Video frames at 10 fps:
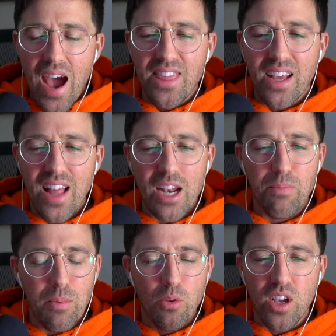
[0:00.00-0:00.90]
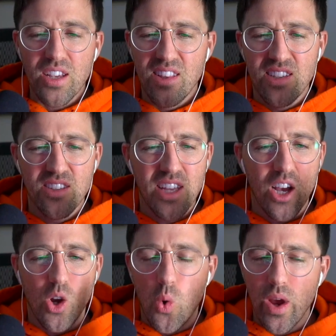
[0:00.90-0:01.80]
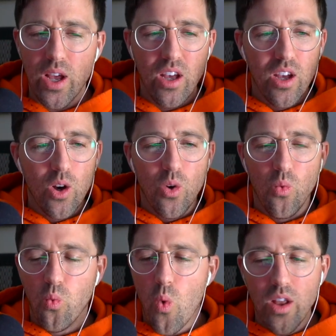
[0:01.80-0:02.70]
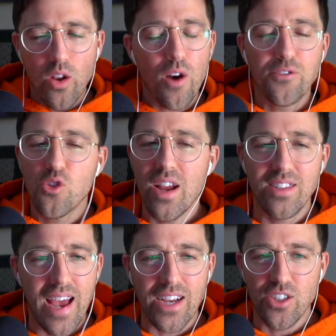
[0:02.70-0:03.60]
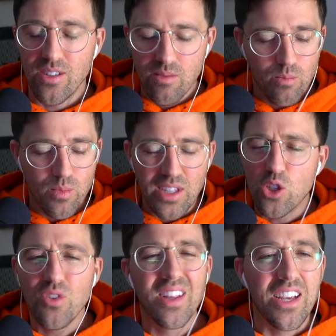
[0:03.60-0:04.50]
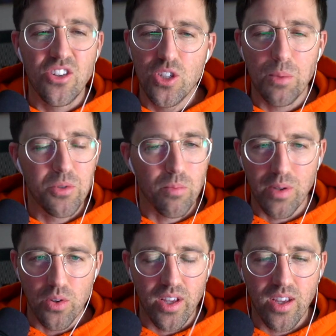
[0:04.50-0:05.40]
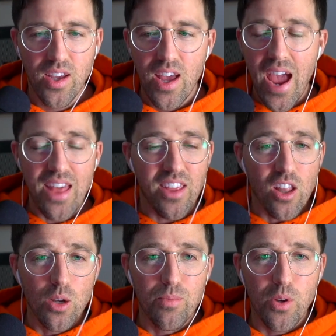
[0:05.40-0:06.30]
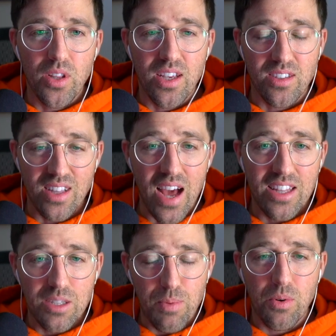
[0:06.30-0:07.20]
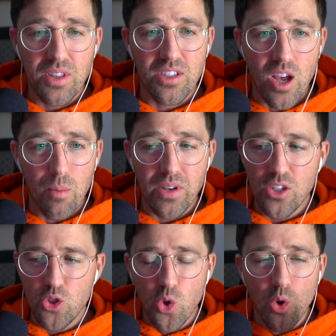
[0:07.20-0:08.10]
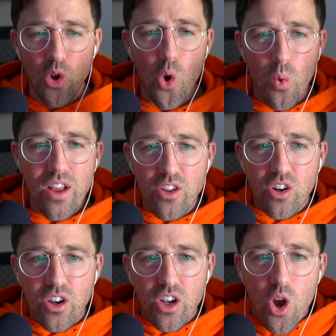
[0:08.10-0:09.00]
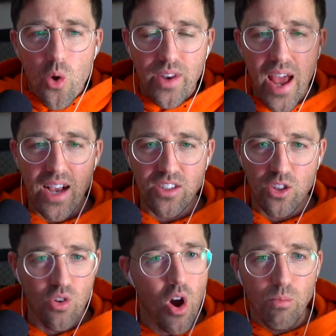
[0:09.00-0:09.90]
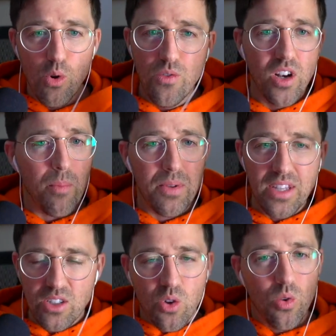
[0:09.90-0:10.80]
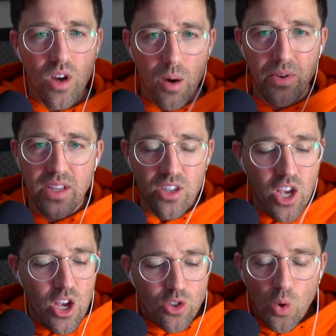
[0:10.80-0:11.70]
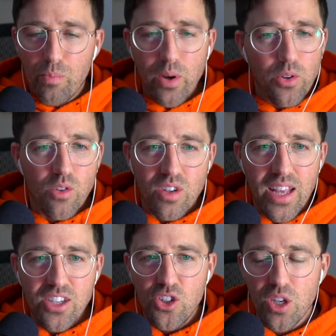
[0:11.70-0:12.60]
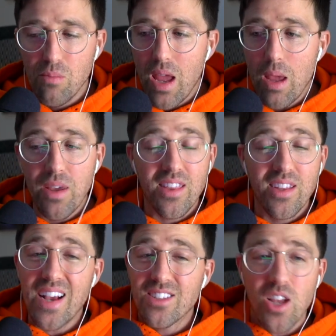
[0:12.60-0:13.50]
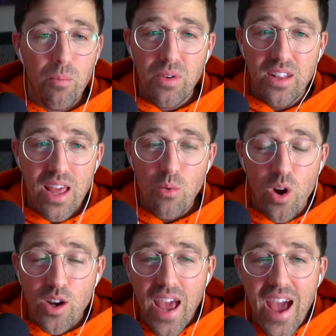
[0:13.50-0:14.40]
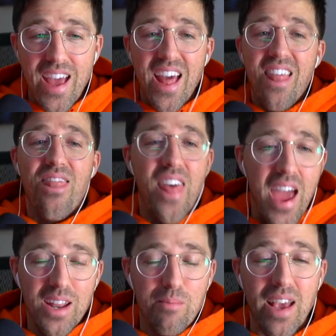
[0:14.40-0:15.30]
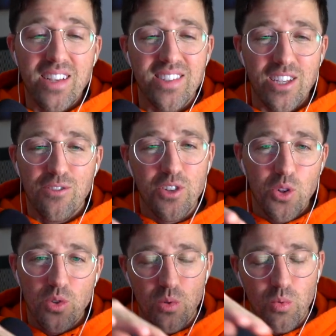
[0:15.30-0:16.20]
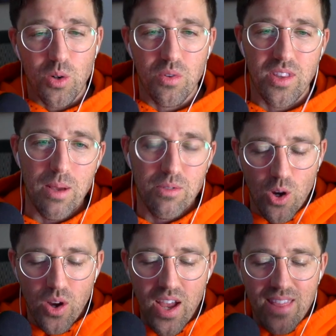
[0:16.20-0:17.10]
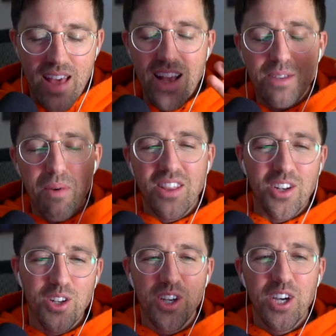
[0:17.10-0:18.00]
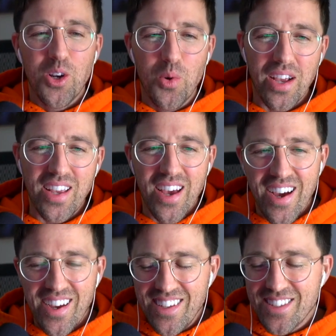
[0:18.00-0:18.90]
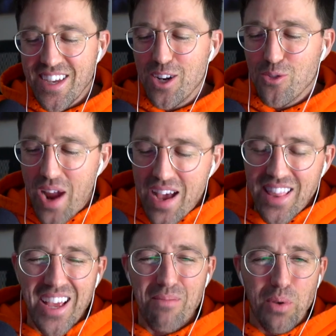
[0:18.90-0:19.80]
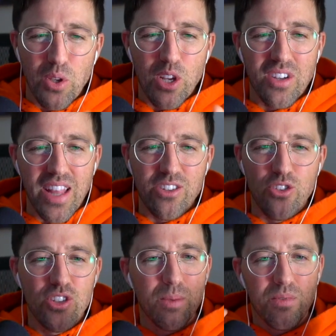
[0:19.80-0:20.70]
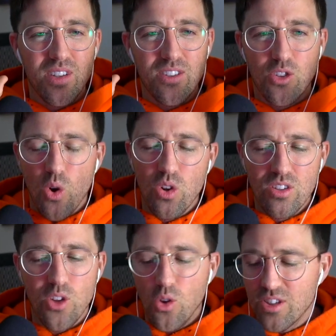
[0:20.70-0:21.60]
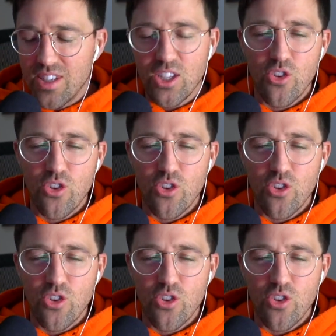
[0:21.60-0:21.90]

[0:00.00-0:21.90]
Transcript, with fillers: think a lot of people look at this as like a quick one off transaction. These are relationships you're building. And the other beauty is a lot of these people these companies, you don't know where they're going to go next. They're all moving up in these cool companies. So build the relationship. Maybe at the next company they work at, then it makes sense for you to work with them. So that, that's my little quick uh, insight around like building relationships. Don't don't seek